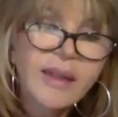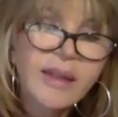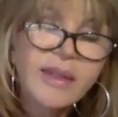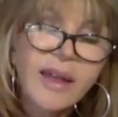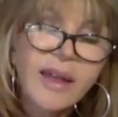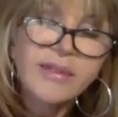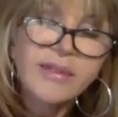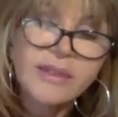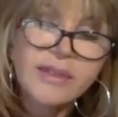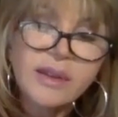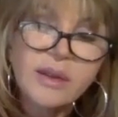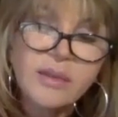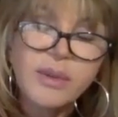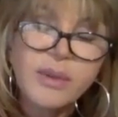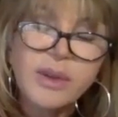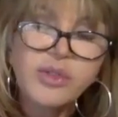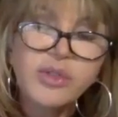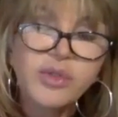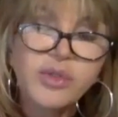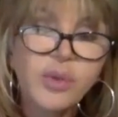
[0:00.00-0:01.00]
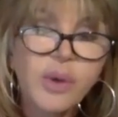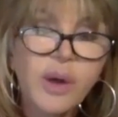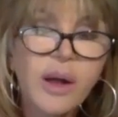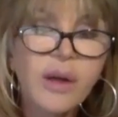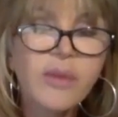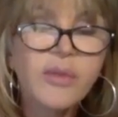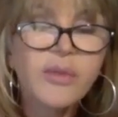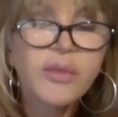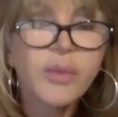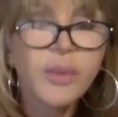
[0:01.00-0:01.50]
And going to be
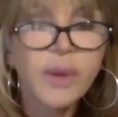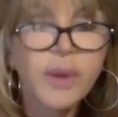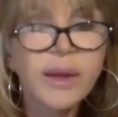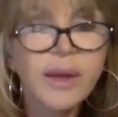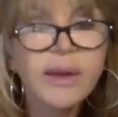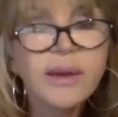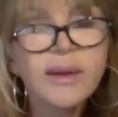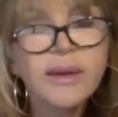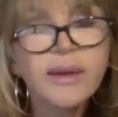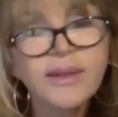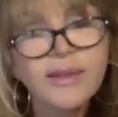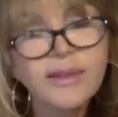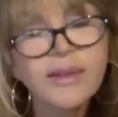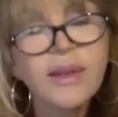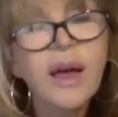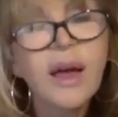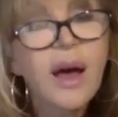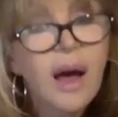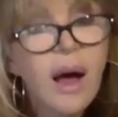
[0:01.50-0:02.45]
12 weeks